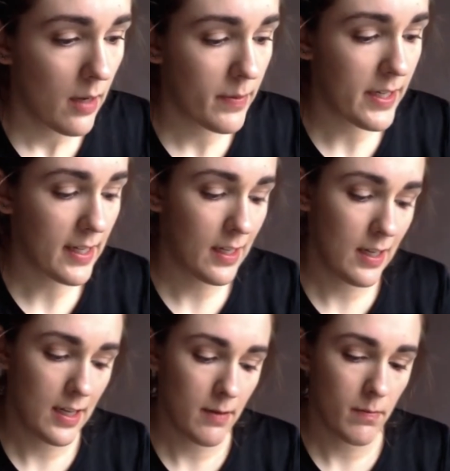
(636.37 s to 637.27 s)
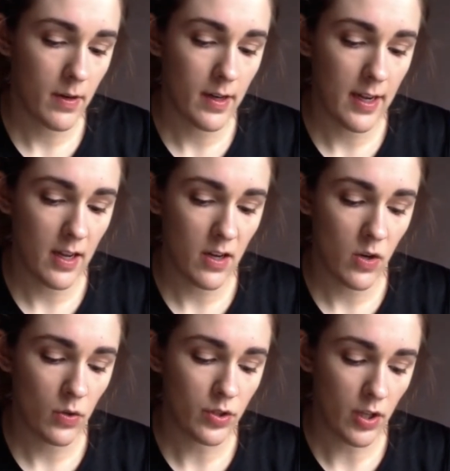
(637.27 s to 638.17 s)
Take my
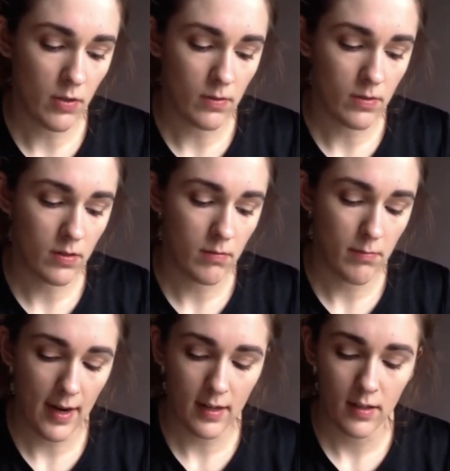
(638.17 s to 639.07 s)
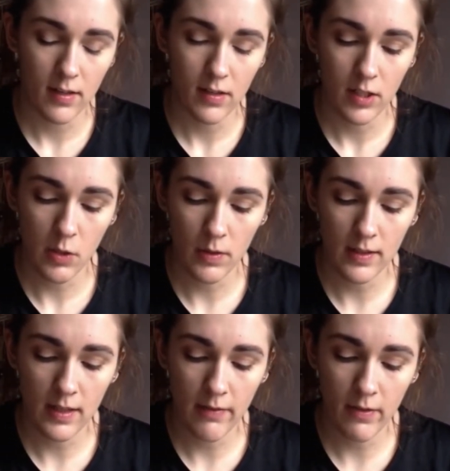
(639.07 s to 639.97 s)
not too used MAC
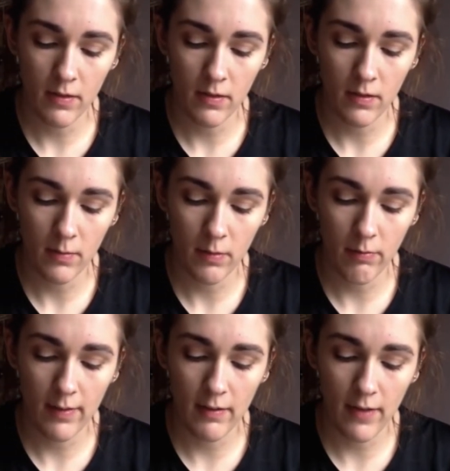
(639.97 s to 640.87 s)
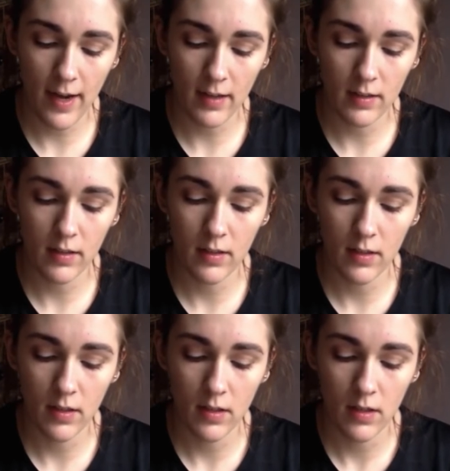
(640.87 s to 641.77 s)
217, a bit of that
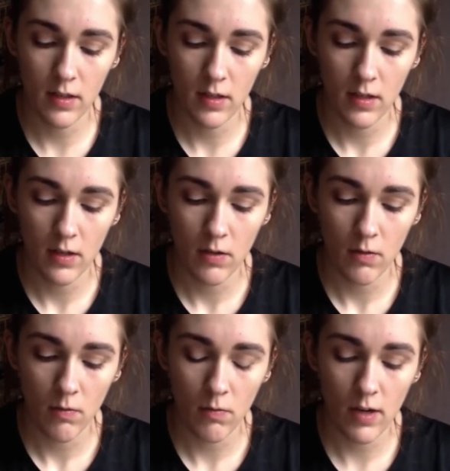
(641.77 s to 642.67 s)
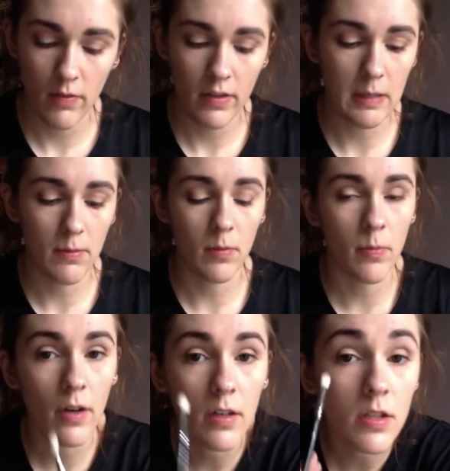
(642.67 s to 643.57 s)
right on the tip of the
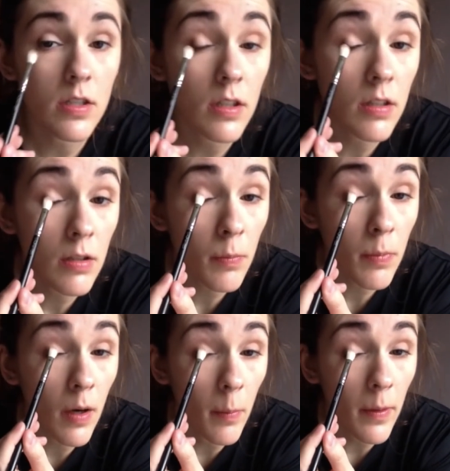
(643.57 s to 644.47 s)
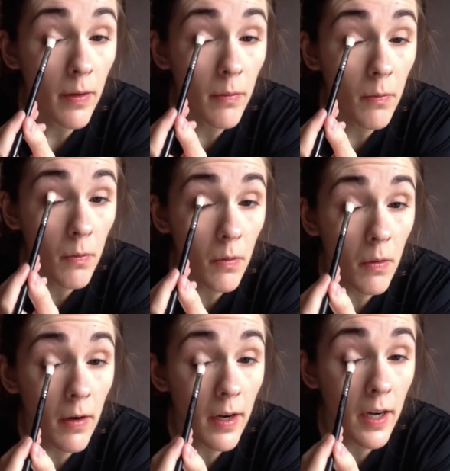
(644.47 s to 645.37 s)
brush, and just pop it
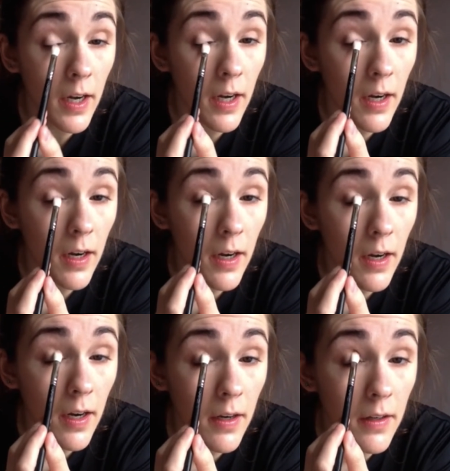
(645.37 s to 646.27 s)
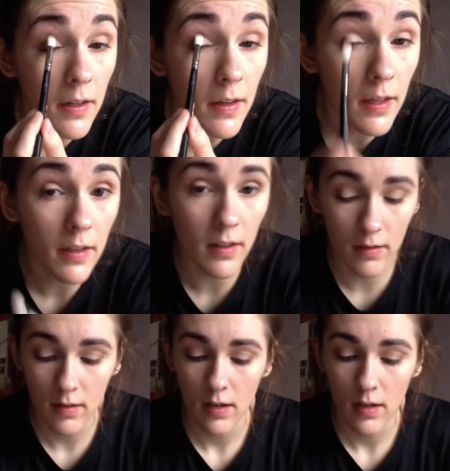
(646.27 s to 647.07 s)
right in the centre.